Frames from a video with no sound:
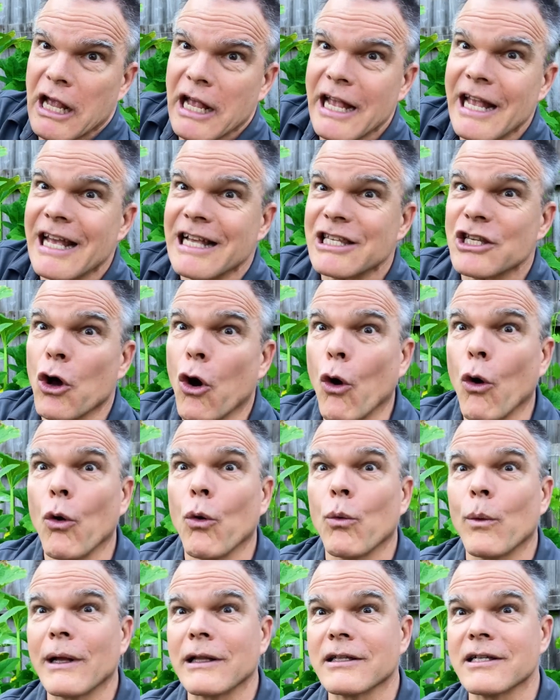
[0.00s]
it's all
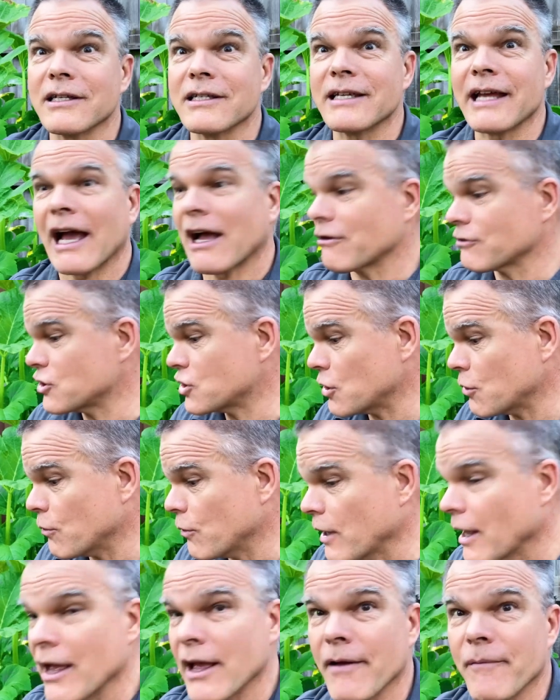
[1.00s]
wilted down. So
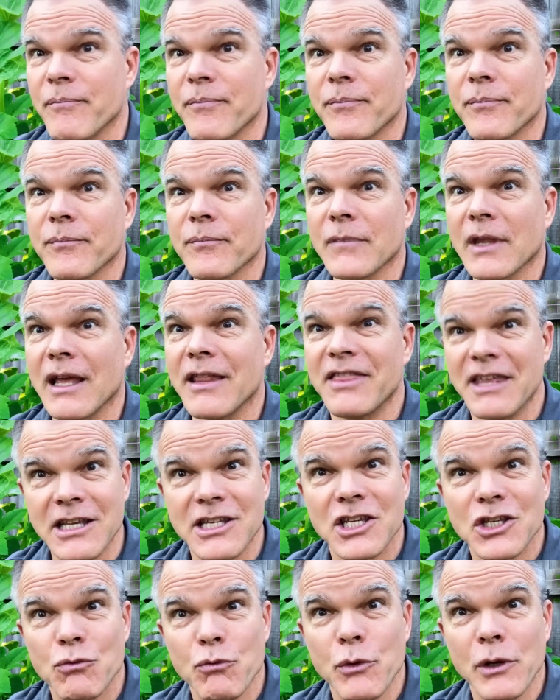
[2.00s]
this
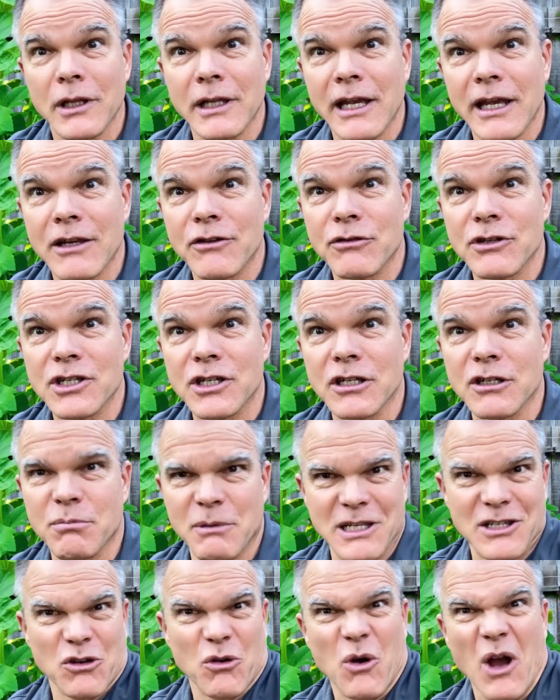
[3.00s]
is really interesting to
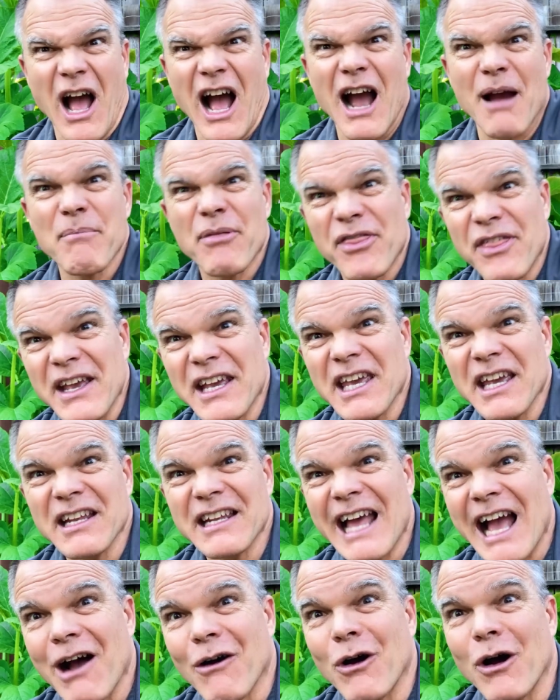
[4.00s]
me. So I'm thinking
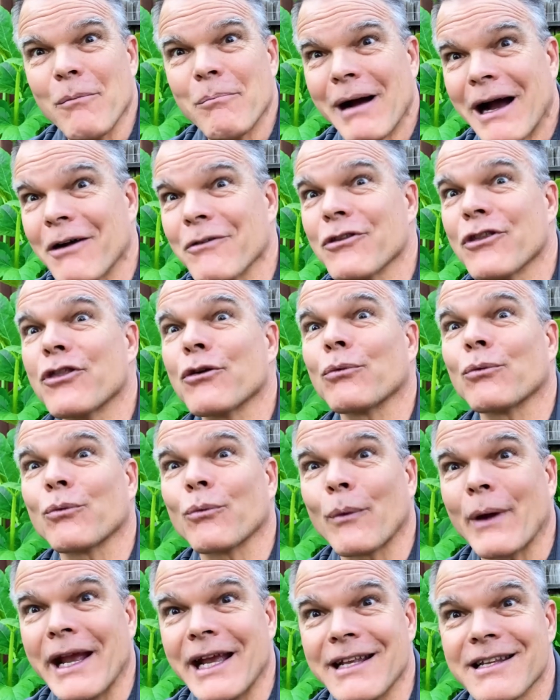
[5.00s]
now about the
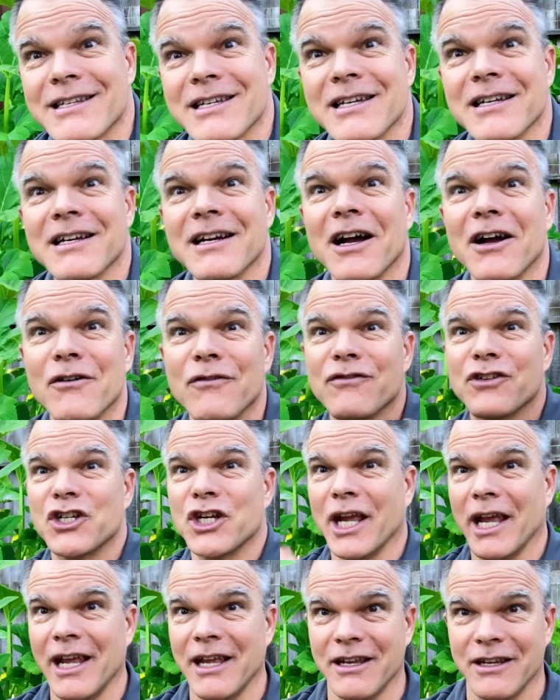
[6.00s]
rate of
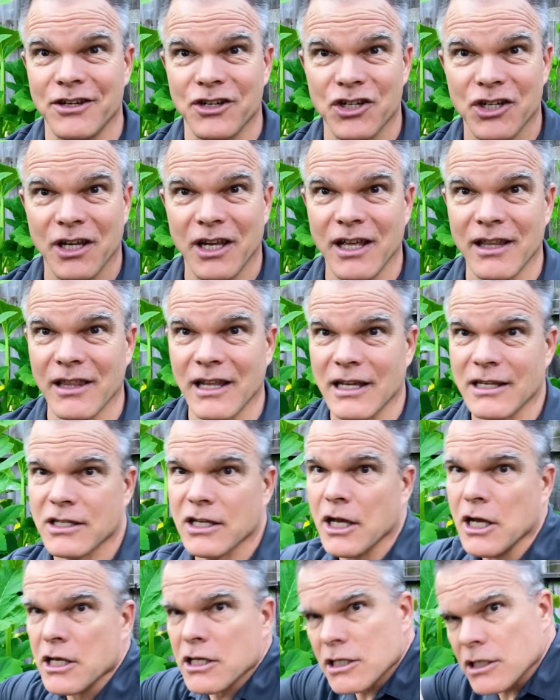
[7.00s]
change in this.
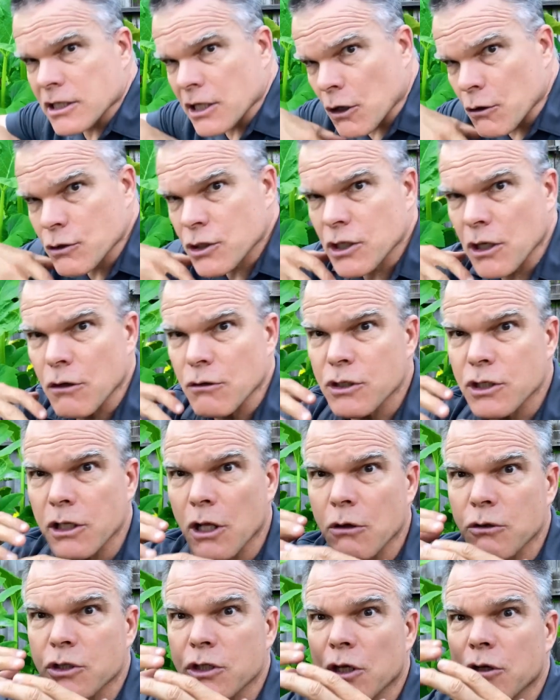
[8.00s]
Slow, slow,
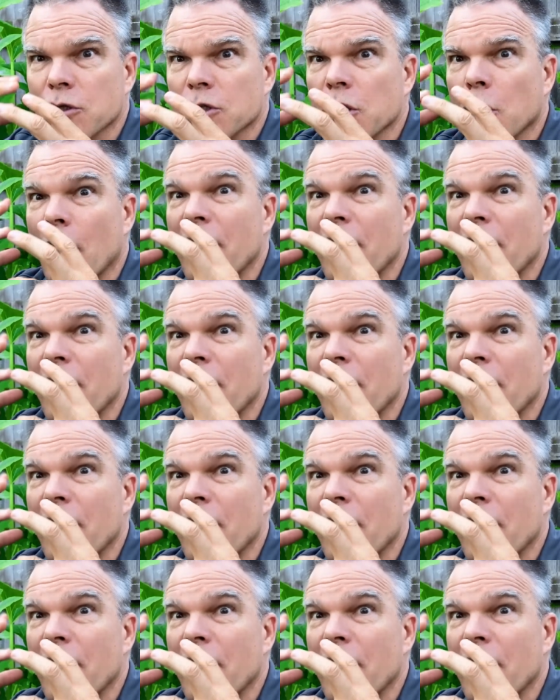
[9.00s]
slow, slow, slow.